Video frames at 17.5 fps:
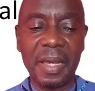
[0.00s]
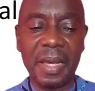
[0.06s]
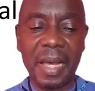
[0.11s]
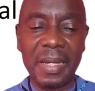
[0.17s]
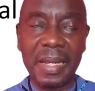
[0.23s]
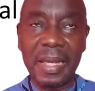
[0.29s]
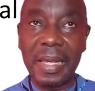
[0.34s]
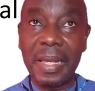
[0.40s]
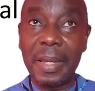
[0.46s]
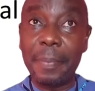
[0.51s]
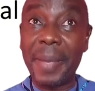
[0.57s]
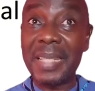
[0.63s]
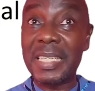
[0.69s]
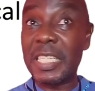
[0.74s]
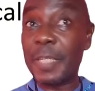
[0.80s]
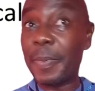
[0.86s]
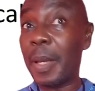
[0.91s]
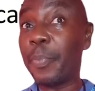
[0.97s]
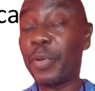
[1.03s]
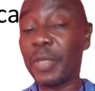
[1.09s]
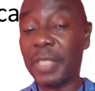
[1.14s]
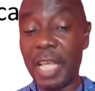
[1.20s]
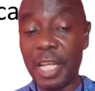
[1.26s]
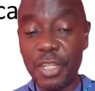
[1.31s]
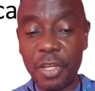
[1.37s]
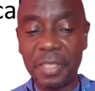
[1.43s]
and participant
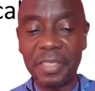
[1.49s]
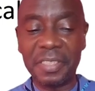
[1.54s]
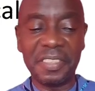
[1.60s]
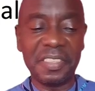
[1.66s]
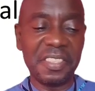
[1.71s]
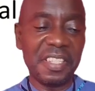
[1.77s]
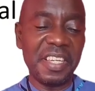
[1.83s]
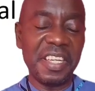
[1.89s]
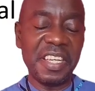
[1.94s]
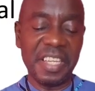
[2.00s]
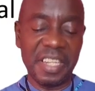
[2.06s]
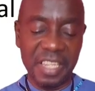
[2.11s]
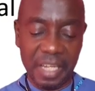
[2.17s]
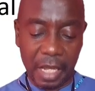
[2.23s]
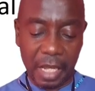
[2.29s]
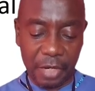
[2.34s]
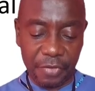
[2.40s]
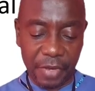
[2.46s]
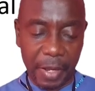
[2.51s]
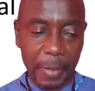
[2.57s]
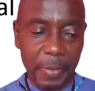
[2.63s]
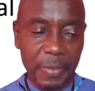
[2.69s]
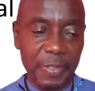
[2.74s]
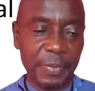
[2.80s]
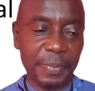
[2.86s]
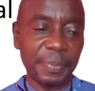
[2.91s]
protection in clinical
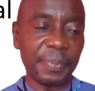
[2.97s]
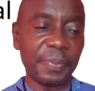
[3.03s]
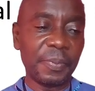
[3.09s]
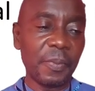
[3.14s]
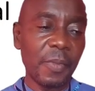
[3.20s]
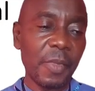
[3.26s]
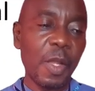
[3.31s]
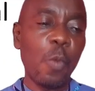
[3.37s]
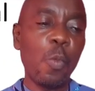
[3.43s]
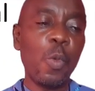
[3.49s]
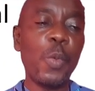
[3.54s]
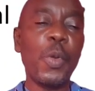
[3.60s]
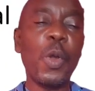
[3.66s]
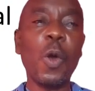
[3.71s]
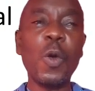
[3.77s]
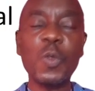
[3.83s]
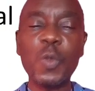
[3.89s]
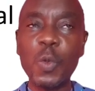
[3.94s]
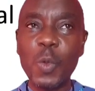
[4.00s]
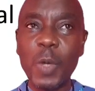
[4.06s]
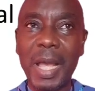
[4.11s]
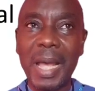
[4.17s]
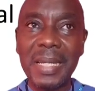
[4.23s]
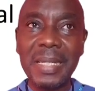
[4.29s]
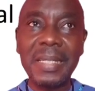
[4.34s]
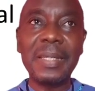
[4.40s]
trials. We will also
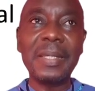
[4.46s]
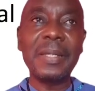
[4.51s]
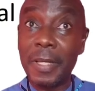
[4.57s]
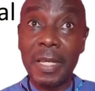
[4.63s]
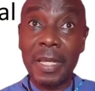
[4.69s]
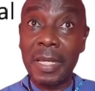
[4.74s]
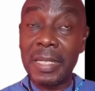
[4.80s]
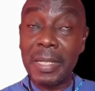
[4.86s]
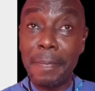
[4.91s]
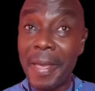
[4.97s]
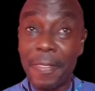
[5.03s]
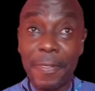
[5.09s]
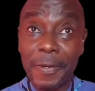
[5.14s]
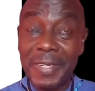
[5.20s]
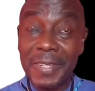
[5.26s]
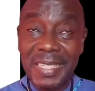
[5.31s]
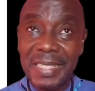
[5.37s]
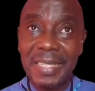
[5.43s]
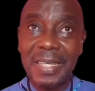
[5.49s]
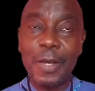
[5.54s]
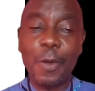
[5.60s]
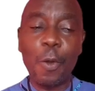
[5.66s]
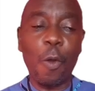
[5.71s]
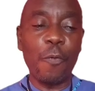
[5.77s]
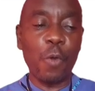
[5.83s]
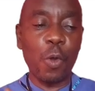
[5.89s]
look at the methods
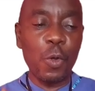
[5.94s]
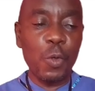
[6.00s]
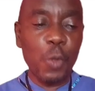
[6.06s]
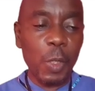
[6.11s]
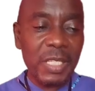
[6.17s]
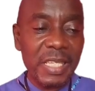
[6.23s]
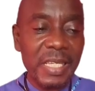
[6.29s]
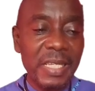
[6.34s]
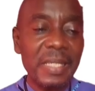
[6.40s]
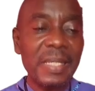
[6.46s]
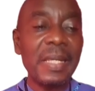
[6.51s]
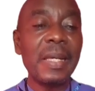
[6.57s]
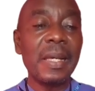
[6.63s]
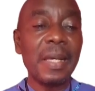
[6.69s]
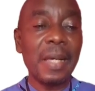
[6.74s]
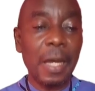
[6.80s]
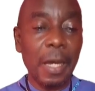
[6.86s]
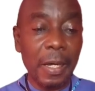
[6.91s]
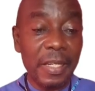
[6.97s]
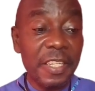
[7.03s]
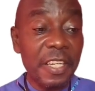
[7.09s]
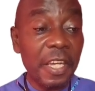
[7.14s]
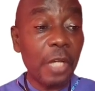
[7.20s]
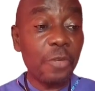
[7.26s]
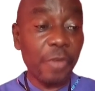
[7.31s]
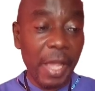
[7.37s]
of conducting
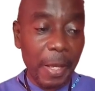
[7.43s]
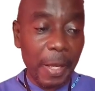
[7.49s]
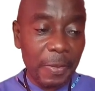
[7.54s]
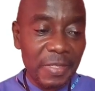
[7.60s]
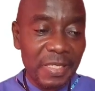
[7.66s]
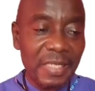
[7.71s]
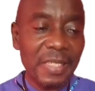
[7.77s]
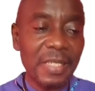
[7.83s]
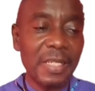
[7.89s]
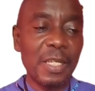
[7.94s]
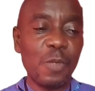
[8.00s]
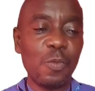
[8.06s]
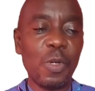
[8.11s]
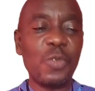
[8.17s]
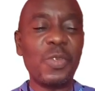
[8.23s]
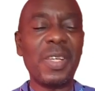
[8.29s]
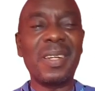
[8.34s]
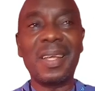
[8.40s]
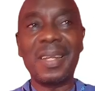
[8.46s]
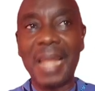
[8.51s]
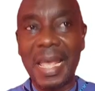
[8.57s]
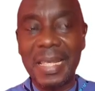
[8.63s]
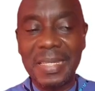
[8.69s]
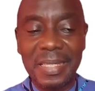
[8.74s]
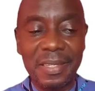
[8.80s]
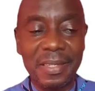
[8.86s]
clinical trials. We want to
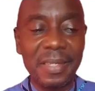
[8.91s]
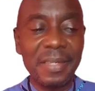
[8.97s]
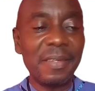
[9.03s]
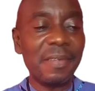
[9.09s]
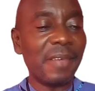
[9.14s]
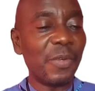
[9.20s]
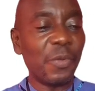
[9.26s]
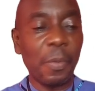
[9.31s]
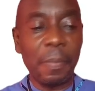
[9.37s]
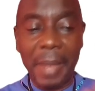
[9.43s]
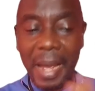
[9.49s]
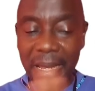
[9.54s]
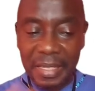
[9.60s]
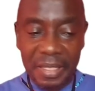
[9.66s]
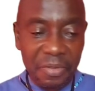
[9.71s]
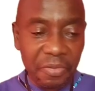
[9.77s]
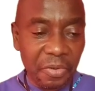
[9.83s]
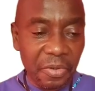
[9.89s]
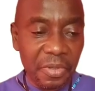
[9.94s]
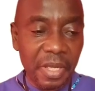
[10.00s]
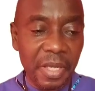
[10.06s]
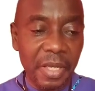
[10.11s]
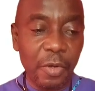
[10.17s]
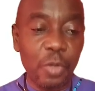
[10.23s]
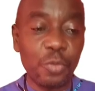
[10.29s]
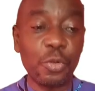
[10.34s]
analyze the randomized
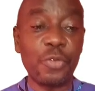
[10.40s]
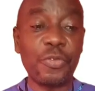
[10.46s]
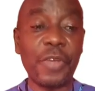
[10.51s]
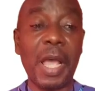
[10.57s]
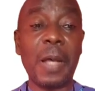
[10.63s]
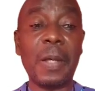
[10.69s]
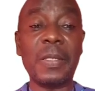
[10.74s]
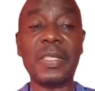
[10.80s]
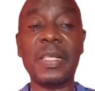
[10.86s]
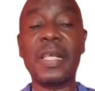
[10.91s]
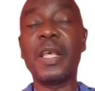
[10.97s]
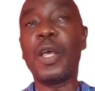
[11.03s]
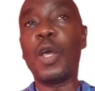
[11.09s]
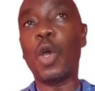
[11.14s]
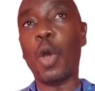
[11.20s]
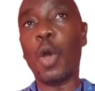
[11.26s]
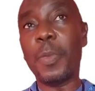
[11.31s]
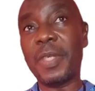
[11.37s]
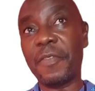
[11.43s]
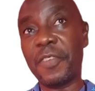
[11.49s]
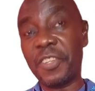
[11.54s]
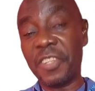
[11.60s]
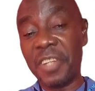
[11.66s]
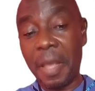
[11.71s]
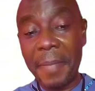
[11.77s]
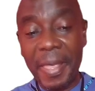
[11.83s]
control trials,
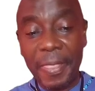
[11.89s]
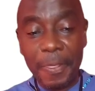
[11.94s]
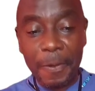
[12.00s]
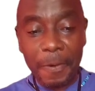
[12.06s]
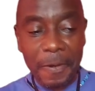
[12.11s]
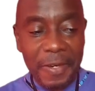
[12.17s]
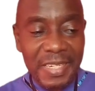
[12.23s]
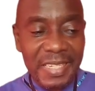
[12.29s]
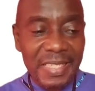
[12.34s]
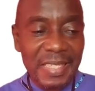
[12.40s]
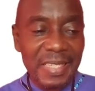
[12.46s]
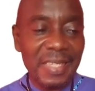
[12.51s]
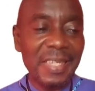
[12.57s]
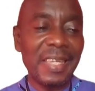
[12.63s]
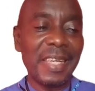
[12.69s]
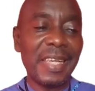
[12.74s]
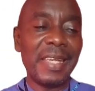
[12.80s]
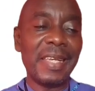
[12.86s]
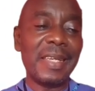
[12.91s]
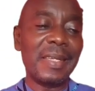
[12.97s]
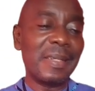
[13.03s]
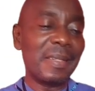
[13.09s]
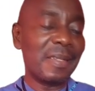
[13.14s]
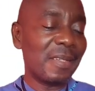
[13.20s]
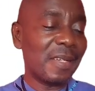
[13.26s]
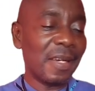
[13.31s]
observational methods
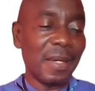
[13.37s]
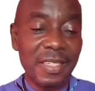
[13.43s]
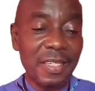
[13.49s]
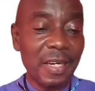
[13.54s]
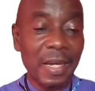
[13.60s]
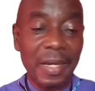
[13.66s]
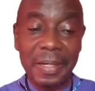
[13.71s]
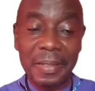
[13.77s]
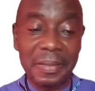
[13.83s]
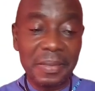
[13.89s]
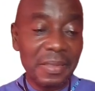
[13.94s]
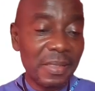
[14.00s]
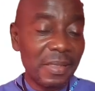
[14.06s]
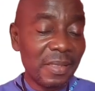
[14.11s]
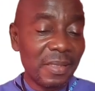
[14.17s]
in clinical